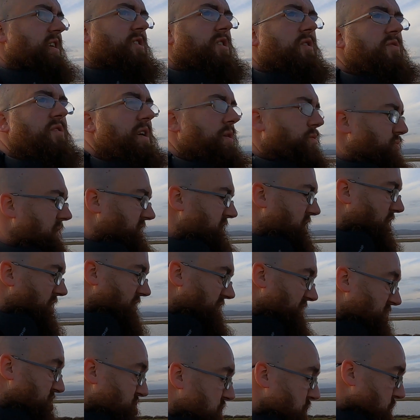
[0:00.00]
I don't think we've
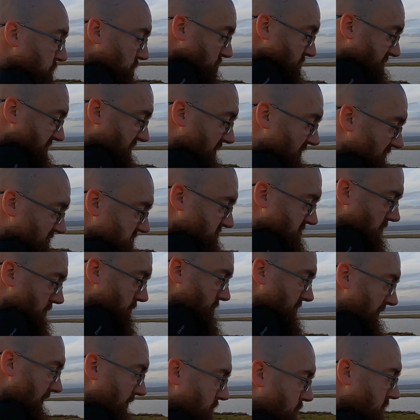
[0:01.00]
got too far to
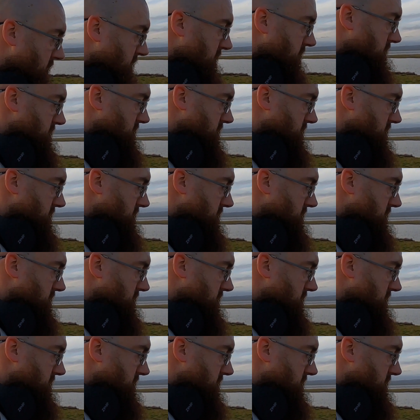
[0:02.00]
go now.